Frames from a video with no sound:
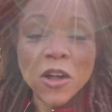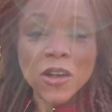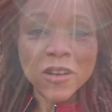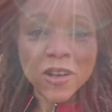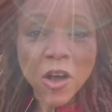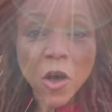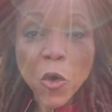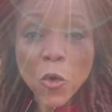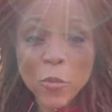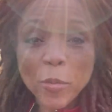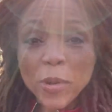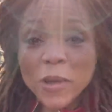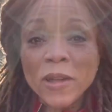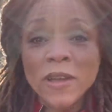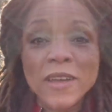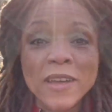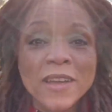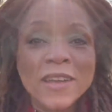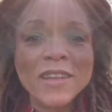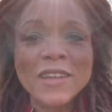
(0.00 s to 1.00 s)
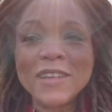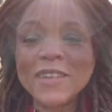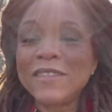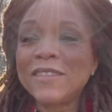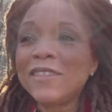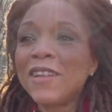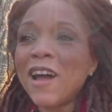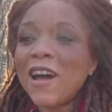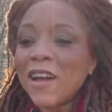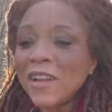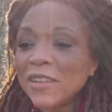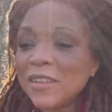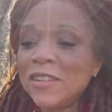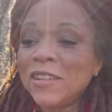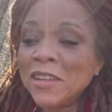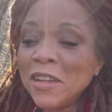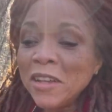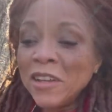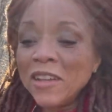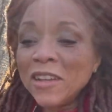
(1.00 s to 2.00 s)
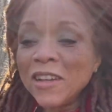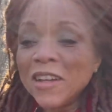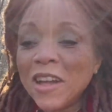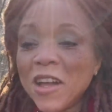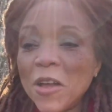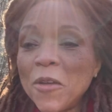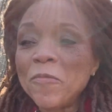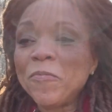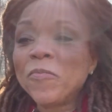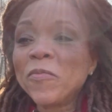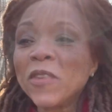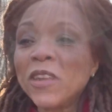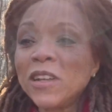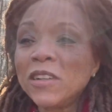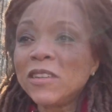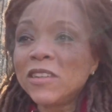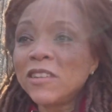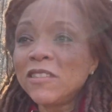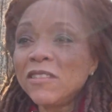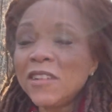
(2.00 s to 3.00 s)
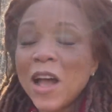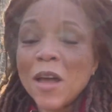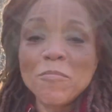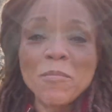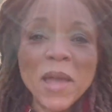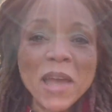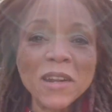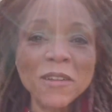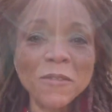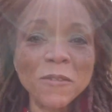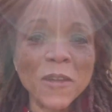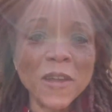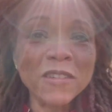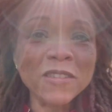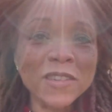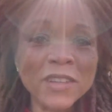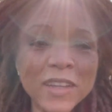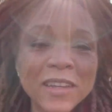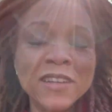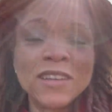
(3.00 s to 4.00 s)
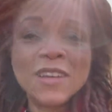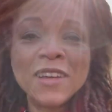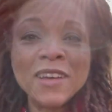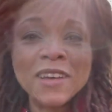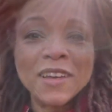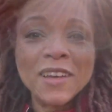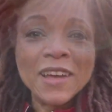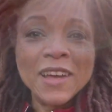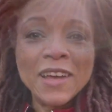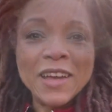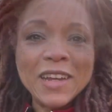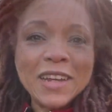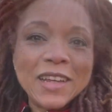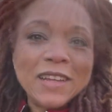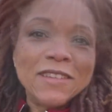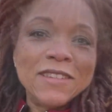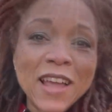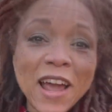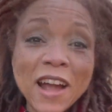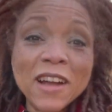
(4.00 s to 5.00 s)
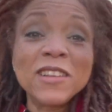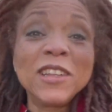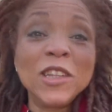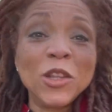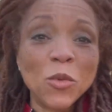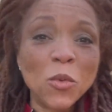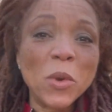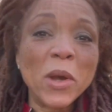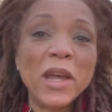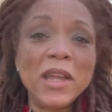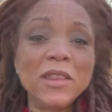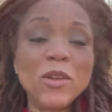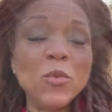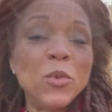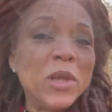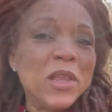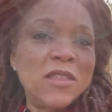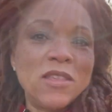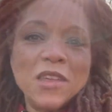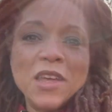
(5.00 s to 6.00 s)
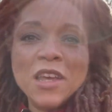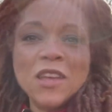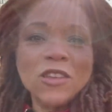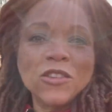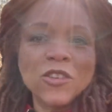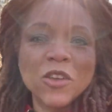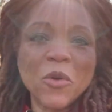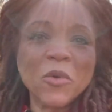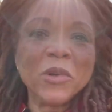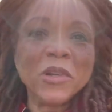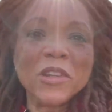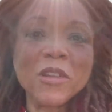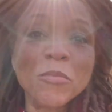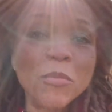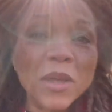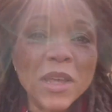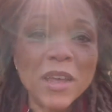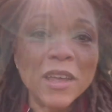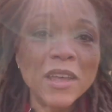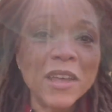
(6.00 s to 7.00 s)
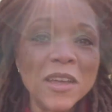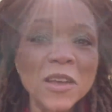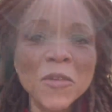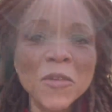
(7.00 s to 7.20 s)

Hope does not manifest in exactly the way that we think it's going to be.